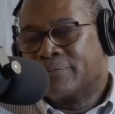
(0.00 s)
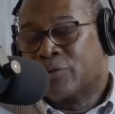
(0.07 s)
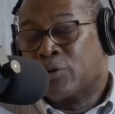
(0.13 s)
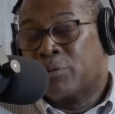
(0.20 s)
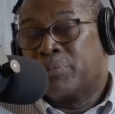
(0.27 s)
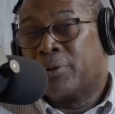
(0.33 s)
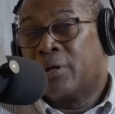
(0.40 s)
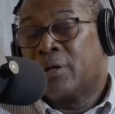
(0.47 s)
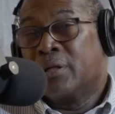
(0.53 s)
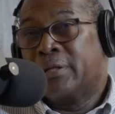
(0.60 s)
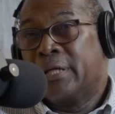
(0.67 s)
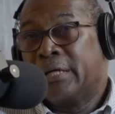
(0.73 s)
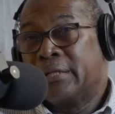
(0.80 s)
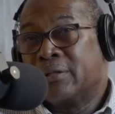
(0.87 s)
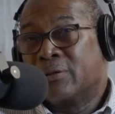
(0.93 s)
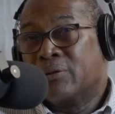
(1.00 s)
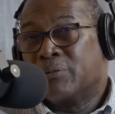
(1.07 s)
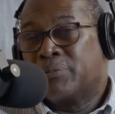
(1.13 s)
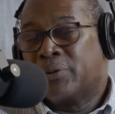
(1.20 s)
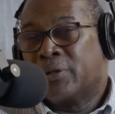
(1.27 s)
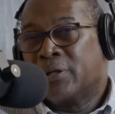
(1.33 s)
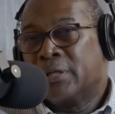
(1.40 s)
Gopal, Nanda
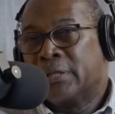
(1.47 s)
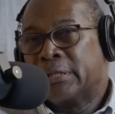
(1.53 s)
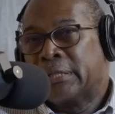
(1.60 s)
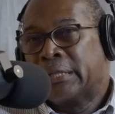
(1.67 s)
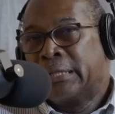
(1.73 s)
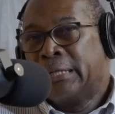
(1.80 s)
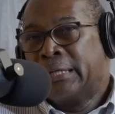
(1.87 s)
Gopal,